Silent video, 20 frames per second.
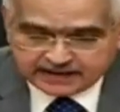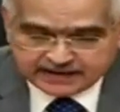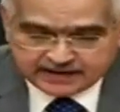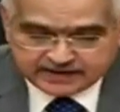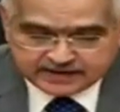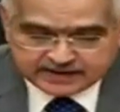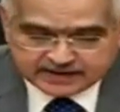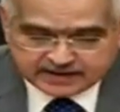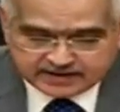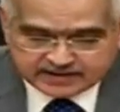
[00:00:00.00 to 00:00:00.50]

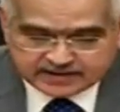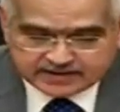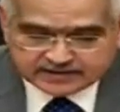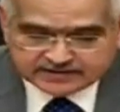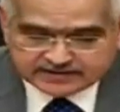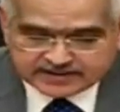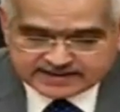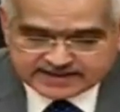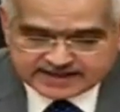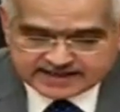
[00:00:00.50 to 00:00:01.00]
In turn,
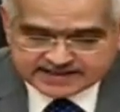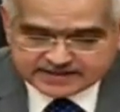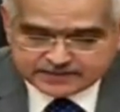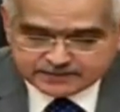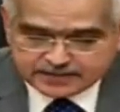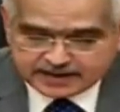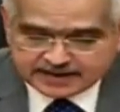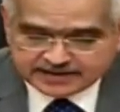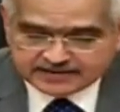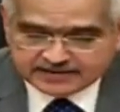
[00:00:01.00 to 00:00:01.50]
this has
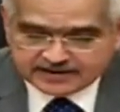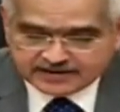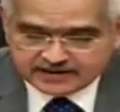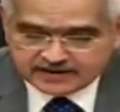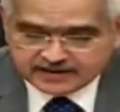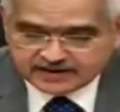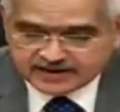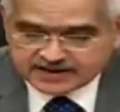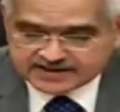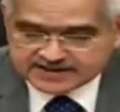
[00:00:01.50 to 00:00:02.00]

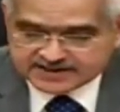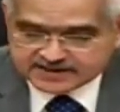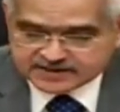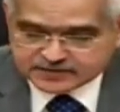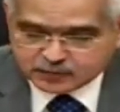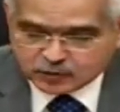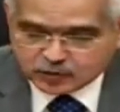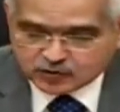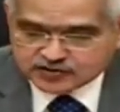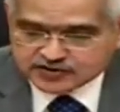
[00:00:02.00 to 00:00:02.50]
impacted India's
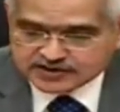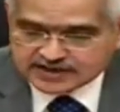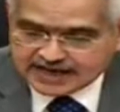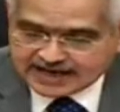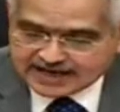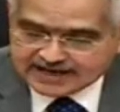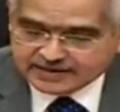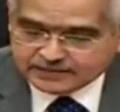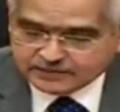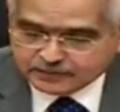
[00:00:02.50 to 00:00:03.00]
exports
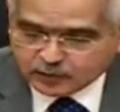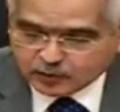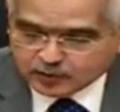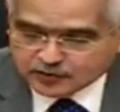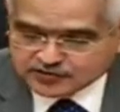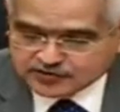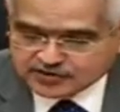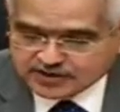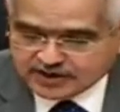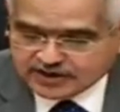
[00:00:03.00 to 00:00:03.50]
and
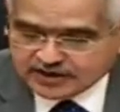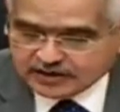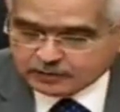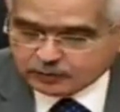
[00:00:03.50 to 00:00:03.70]
imports,